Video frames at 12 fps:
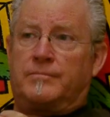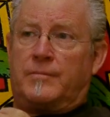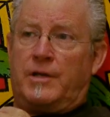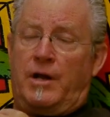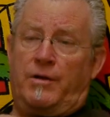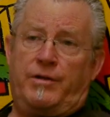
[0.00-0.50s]

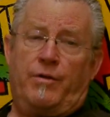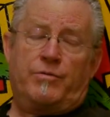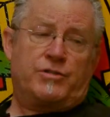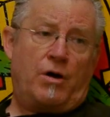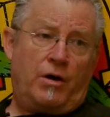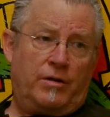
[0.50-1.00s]
You know, there
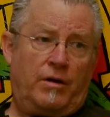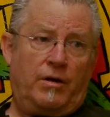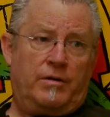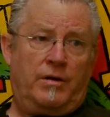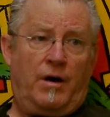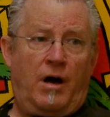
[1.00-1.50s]
was
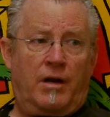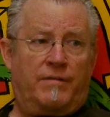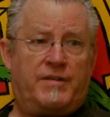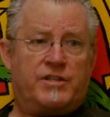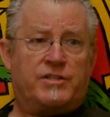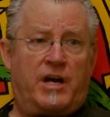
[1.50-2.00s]
all of
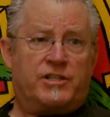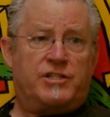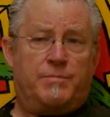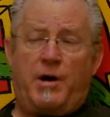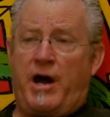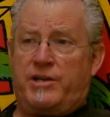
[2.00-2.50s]
these
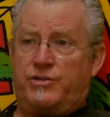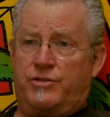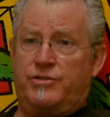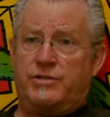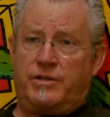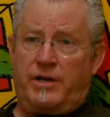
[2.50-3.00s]

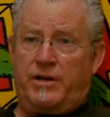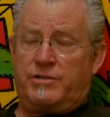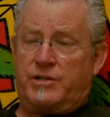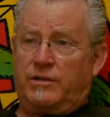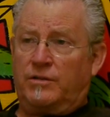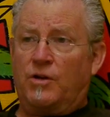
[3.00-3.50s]
customizers.
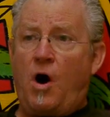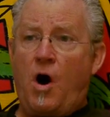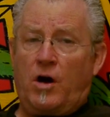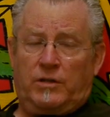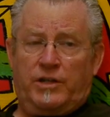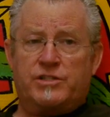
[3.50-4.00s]
There's a
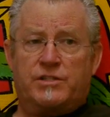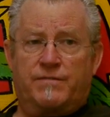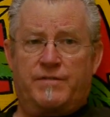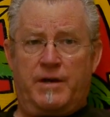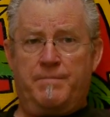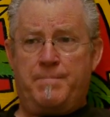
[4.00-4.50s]
long list of
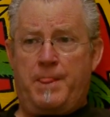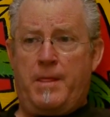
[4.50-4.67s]
them.